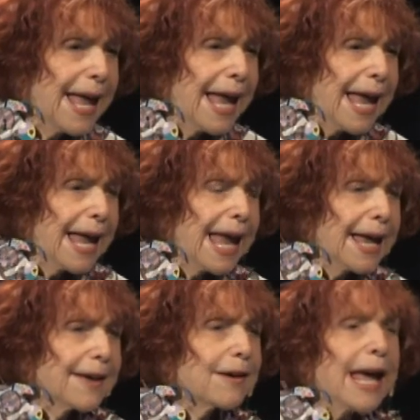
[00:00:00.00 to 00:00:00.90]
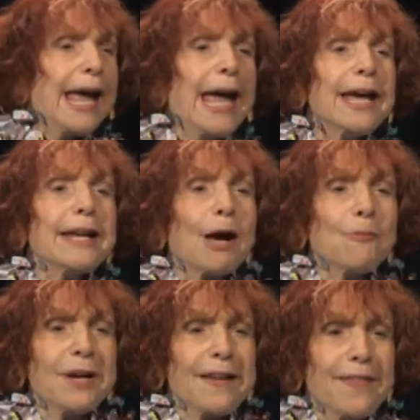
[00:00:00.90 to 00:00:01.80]
Thank you. And I
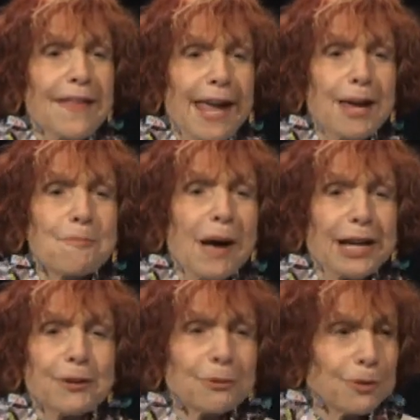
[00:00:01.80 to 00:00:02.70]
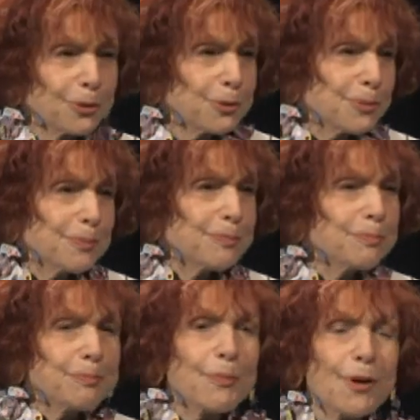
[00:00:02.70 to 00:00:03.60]
want to thank my crew.
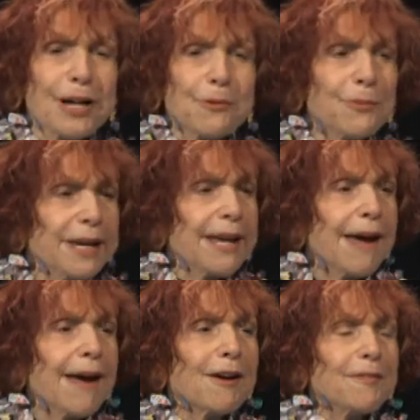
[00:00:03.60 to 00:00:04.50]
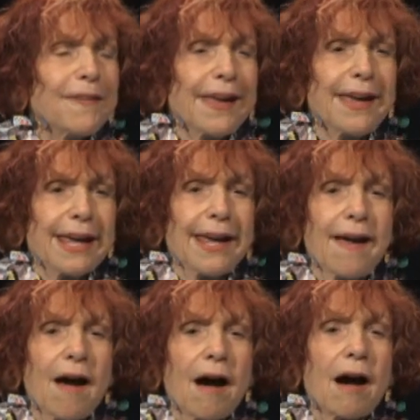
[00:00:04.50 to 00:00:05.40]
Boy, do we have a
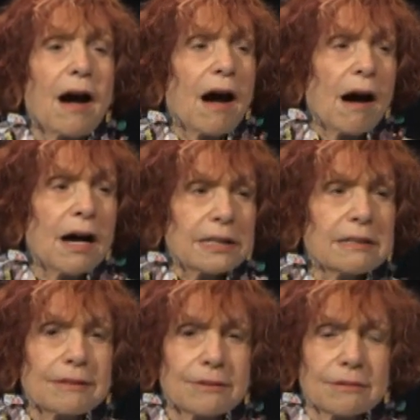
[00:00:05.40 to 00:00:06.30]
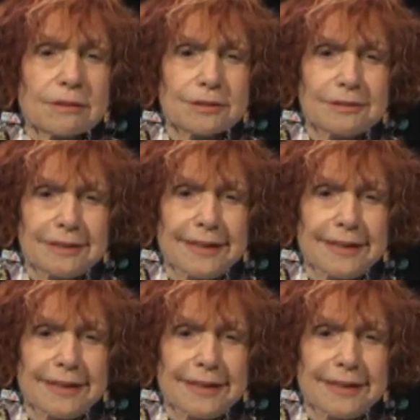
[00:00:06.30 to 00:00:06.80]
hot crew.